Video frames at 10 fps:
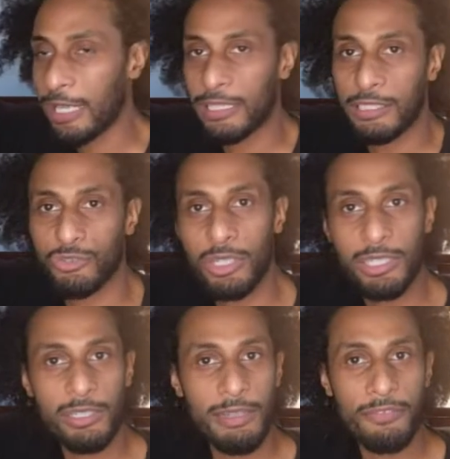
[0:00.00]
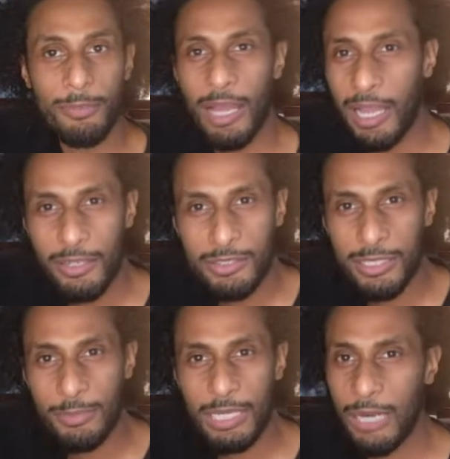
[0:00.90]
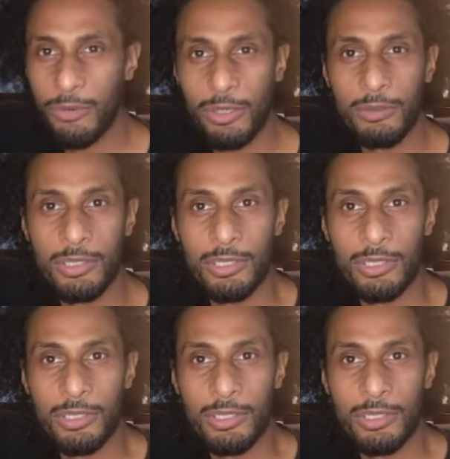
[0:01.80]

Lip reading: Like the drug dealer left them behind or something? I don't know.